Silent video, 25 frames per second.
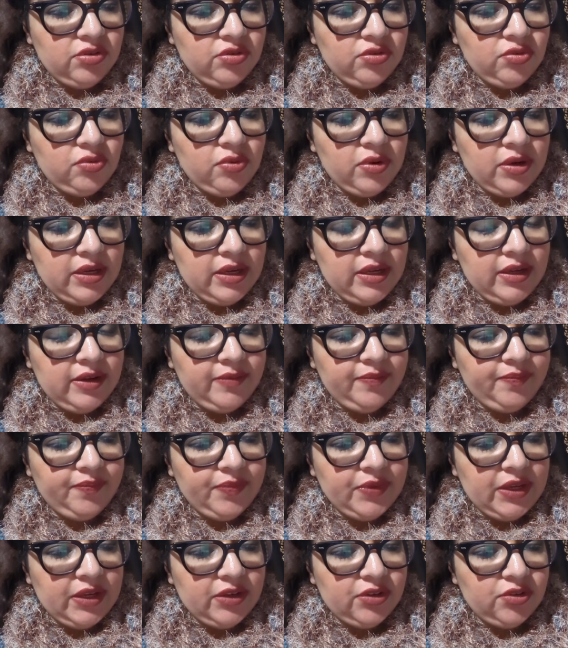20
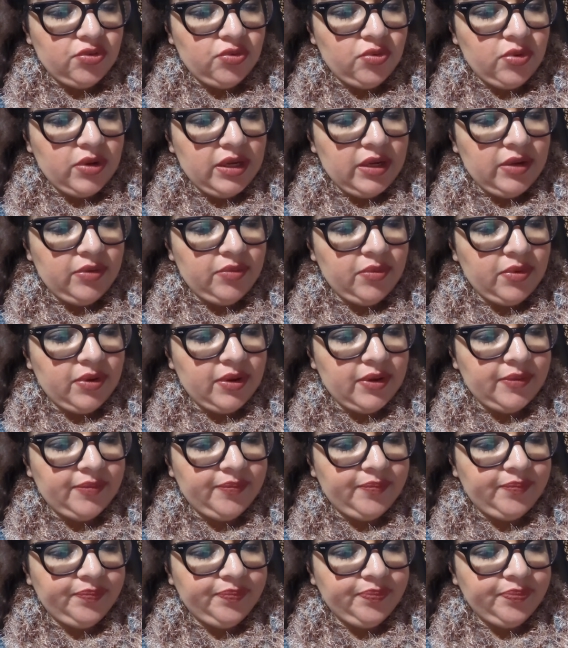and
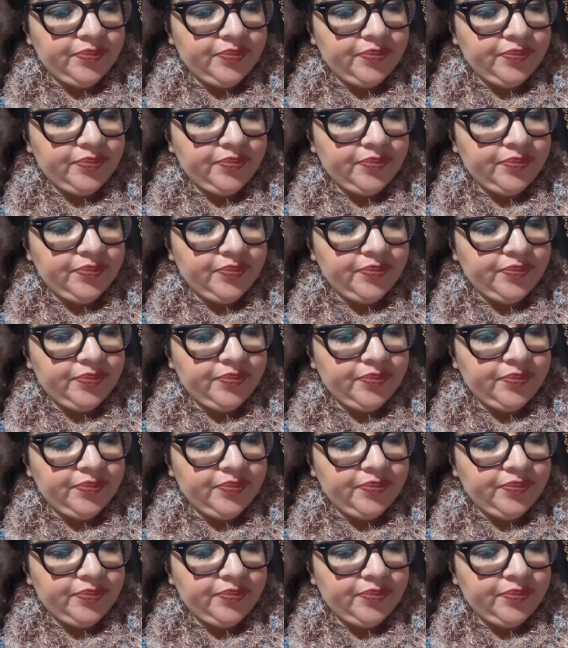21.